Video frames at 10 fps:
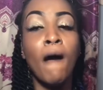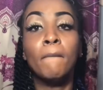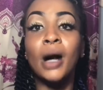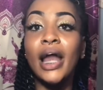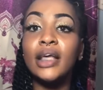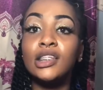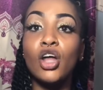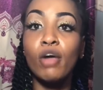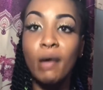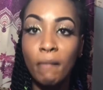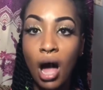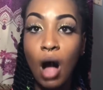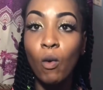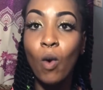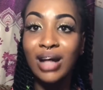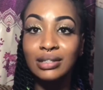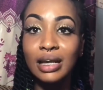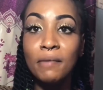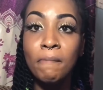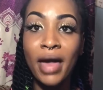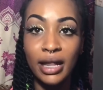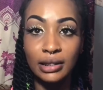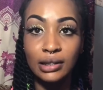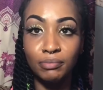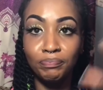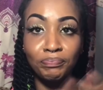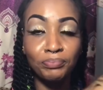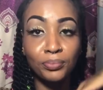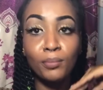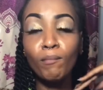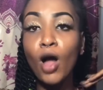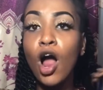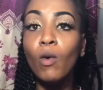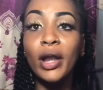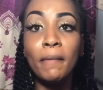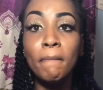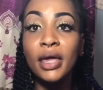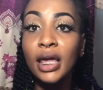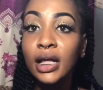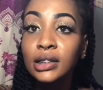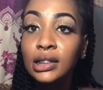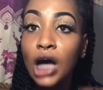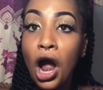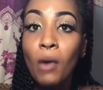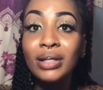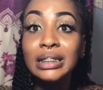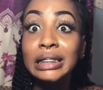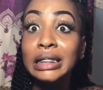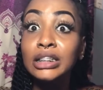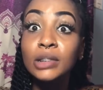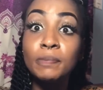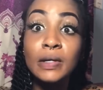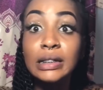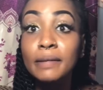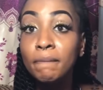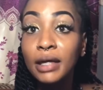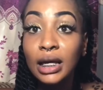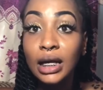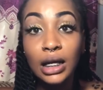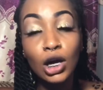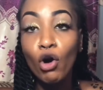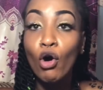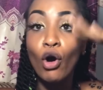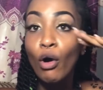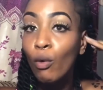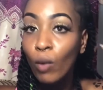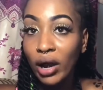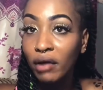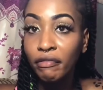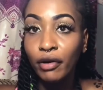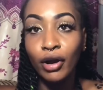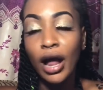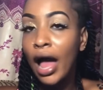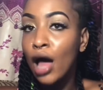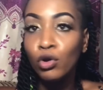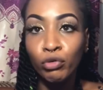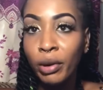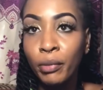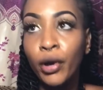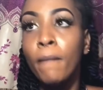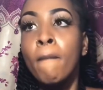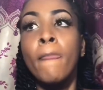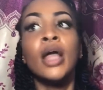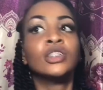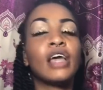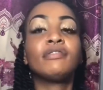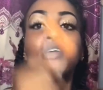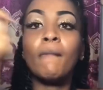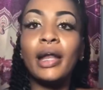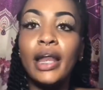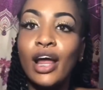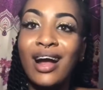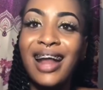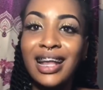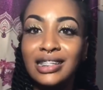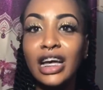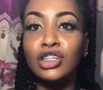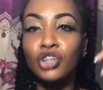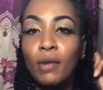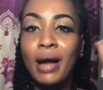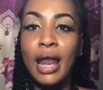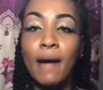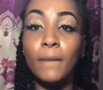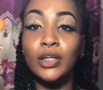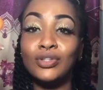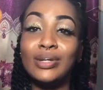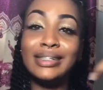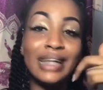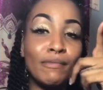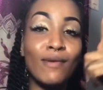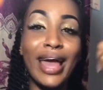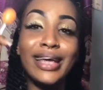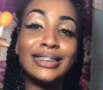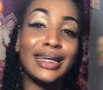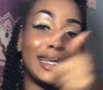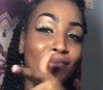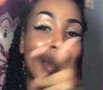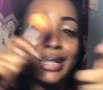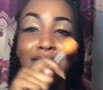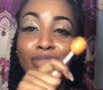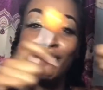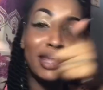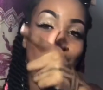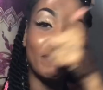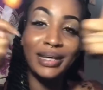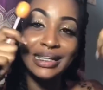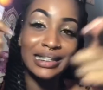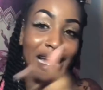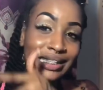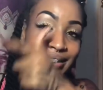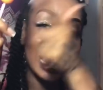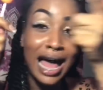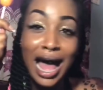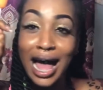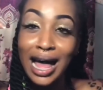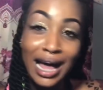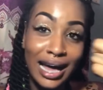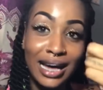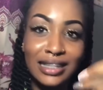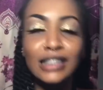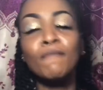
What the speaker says: honestly don't remember what it meant. Or what it means. Or what it did supposed to mean. Whatever. I don't remember. So if somebody there understand German language, wanna tell me what Ich liebe dich mean, please and thanks.